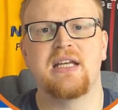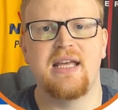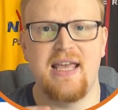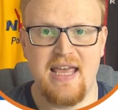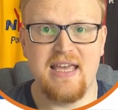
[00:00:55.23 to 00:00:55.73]

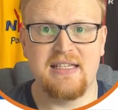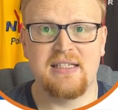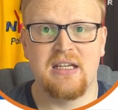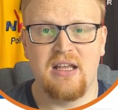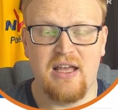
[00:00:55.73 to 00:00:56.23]
is.
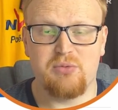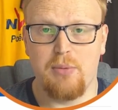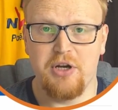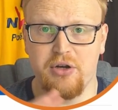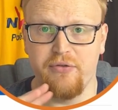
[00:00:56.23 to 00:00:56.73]
That's what I'm
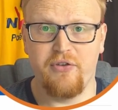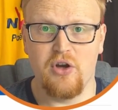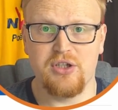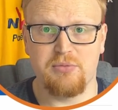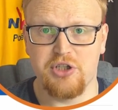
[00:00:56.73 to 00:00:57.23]
going to do
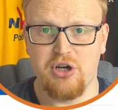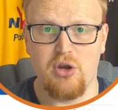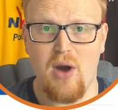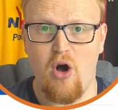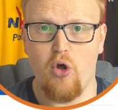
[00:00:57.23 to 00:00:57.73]
first. I'm going to show you
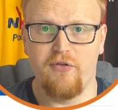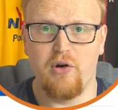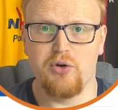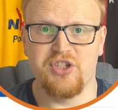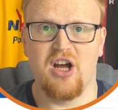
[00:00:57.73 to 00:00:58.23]
where all the
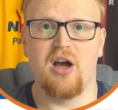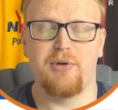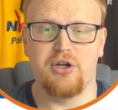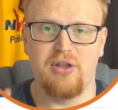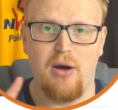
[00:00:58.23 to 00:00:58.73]
folders are. I'm going to
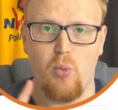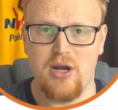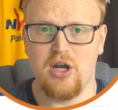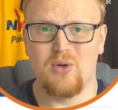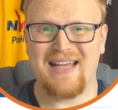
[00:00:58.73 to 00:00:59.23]
do that on
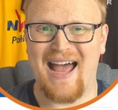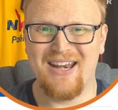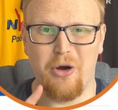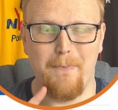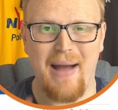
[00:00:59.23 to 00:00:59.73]
Windows and
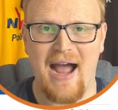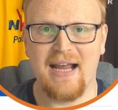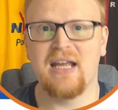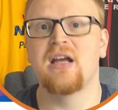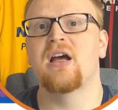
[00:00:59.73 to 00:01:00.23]
on Mac,
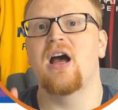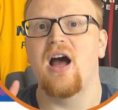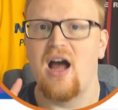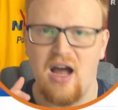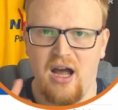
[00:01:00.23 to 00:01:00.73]

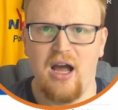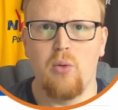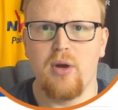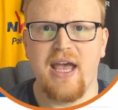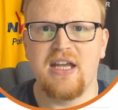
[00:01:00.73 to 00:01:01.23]
and
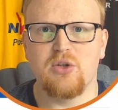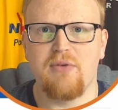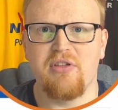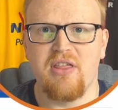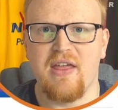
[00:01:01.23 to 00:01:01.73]
we'll get into everything then,